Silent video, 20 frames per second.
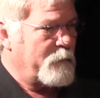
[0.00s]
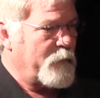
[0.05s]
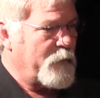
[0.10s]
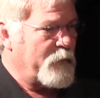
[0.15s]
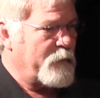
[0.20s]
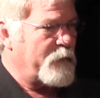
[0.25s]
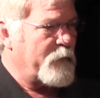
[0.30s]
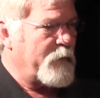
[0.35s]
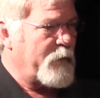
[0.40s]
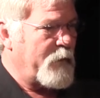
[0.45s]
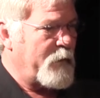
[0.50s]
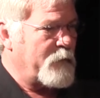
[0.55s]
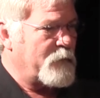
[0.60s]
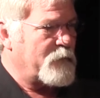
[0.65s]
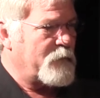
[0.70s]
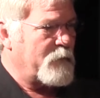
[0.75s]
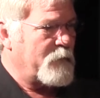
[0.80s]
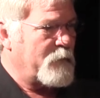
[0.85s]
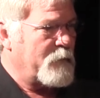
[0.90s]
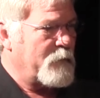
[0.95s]

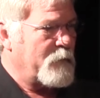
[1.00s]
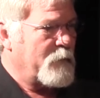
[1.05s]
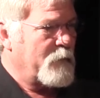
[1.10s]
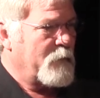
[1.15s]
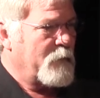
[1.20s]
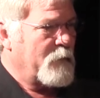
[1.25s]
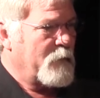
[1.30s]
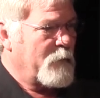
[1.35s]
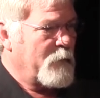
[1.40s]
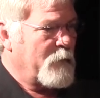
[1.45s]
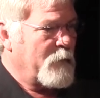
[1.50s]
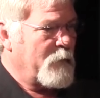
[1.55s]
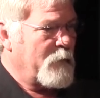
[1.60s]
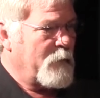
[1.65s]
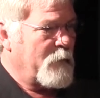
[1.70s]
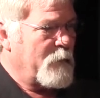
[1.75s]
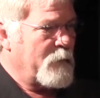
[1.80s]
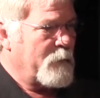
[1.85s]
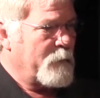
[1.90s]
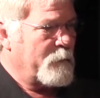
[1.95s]
beautification
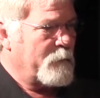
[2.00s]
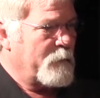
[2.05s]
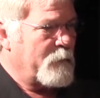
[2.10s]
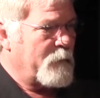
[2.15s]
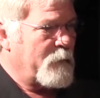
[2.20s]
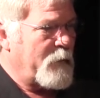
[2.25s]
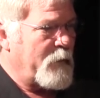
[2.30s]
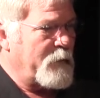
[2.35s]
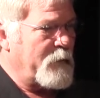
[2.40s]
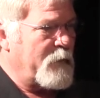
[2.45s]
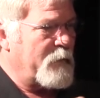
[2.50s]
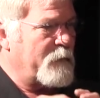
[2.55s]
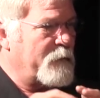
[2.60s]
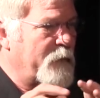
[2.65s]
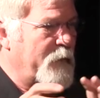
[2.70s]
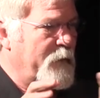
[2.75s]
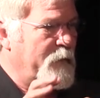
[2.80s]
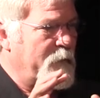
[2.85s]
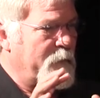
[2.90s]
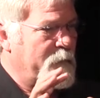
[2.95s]
um,
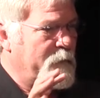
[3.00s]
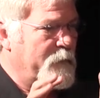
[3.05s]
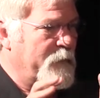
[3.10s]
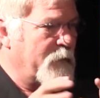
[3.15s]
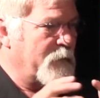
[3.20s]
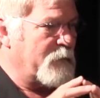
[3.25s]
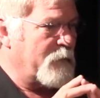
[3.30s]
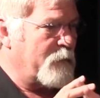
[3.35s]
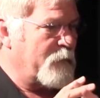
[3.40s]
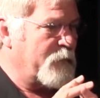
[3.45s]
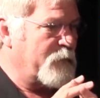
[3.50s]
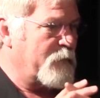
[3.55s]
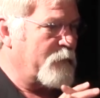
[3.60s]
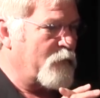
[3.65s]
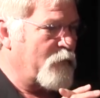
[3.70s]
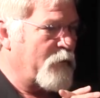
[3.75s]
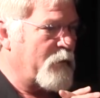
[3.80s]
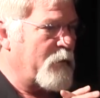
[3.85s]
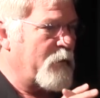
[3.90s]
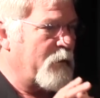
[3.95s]
identified other things that we should
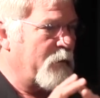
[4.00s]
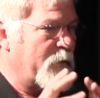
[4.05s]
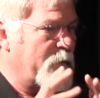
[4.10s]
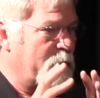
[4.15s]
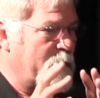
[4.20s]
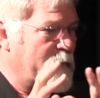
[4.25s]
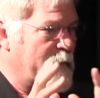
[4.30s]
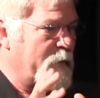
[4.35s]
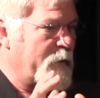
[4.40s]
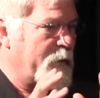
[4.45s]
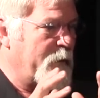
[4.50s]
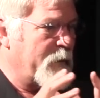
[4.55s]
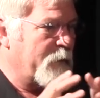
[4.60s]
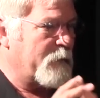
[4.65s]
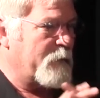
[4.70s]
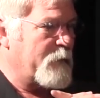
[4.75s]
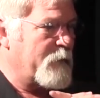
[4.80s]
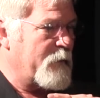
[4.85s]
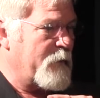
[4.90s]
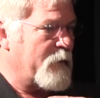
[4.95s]
work on in order to
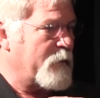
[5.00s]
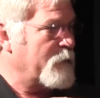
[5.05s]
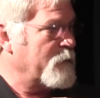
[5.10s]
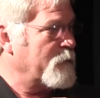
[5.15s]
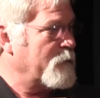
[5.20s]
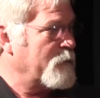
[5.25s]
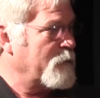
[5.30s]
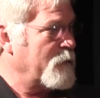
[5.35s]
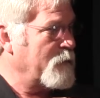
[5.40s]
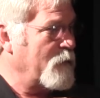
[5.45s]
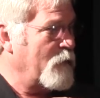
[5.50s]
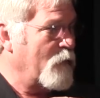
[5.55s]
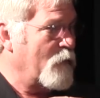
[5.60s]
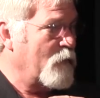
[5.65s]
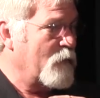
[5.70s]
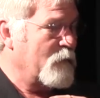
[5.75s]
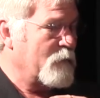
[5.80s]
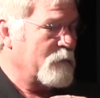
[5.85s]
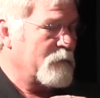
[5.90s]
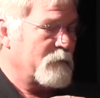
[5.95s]
get to that
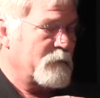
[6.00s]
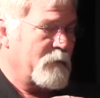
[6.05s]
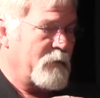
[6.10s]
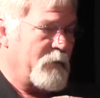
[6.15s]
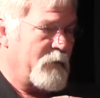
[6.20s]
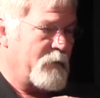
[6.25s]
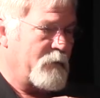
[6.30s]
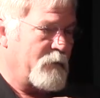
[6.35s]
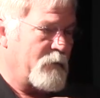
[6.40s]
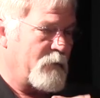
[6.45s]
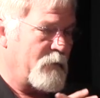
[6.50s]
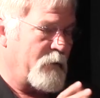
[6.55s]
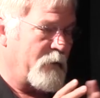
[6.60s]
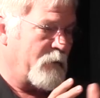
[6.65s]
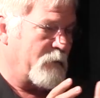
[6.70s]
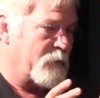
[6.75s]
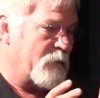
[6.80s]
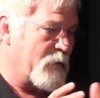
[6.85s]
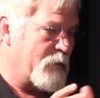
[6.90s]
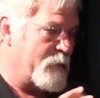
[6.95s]
goal. And uh, I
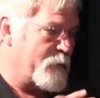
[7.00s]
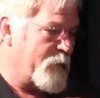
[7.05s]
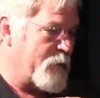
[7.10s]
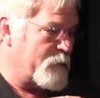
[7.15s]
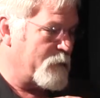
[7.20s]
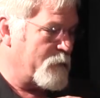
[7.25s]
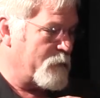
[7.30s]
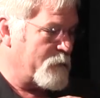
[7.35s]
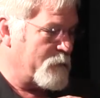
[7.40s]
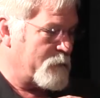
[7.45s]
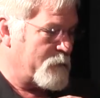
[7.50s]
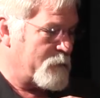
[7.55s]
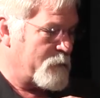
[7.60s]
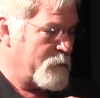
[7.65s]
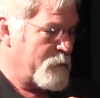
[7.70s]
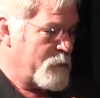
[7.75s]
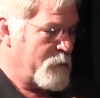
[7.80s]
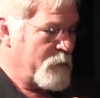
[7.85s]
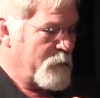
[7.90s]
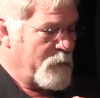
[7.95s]
can talk about those
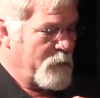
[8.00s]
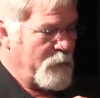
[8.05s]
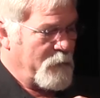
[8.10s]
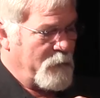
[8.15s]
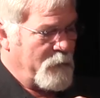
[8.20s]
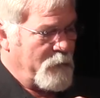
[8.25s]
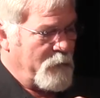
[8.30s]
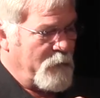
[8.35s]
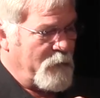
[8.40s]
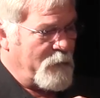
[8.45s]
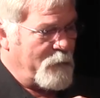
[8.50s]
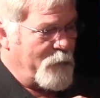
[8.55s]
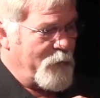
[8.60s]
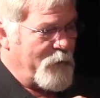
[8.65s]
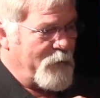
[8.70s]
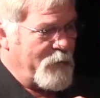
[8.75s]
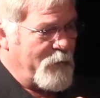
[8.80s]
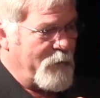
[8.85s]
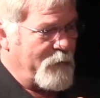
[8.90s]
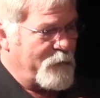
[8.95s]
in a
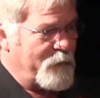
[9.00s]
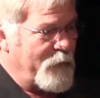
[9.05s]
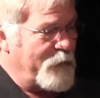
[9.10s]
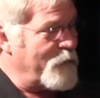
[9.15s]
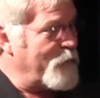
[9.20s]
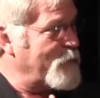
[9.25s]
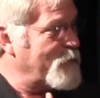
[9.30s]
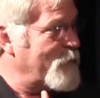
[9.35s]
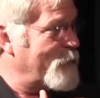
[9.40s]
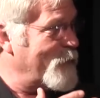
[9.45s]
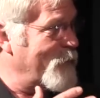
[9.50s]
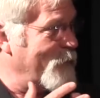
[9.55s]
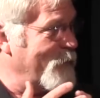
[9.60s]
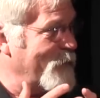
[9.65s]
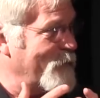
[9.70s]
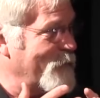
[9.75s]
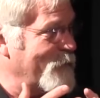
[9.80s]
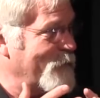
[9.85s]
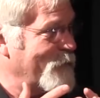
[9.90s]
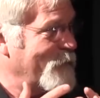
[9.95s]
minute after I address some of the
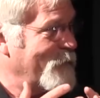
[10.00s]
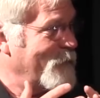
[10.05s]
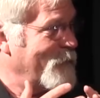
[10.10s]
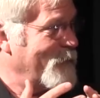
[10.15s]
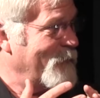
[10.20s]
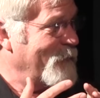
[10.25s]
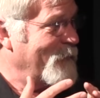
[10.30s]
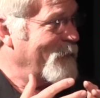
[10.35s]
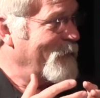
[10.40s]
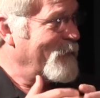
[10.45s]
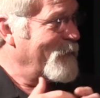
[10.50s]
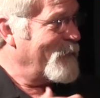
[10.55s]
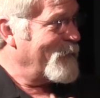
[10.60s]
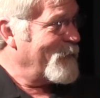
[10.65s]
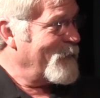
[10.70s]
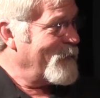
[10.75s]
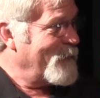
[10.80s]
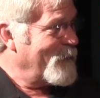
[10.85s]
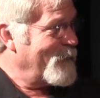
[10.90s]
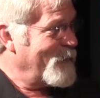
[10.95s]
other sure.
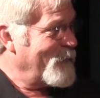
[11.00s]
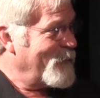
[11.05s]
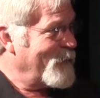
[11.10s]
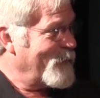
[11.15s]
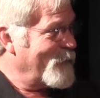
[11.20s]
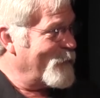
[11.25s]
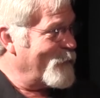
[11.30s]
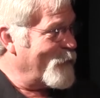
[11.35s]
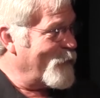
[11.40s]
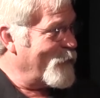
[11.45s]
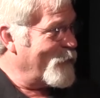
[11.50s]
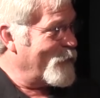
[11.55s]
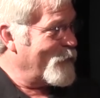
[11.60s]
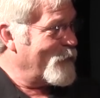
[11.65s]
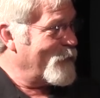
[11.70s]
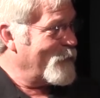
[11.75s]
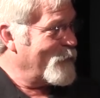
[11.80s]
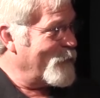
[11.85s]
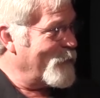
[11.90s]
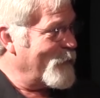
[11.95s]

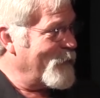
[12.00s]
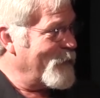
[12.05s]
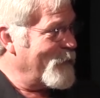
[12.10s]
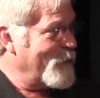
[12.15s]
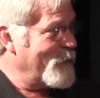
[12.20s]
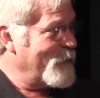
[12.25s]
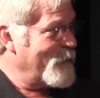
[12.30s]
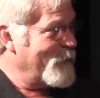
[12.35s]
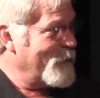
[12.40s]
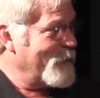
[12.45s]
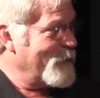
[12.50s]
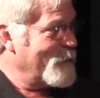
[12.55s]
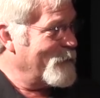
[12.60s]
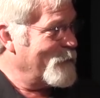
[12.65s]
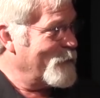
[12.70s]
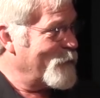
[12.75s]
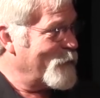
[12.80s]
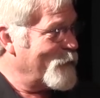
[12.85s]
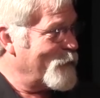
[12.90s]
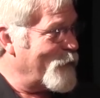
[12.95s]
growth related
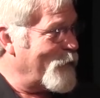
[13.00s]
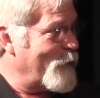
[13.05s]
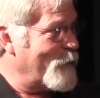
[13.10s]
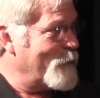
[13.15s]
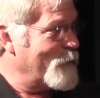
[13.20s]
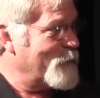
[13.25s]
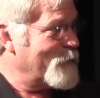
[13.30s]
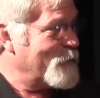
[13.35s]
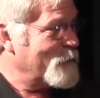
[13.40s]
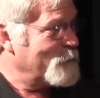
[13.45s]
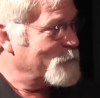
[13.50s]
uh, problems.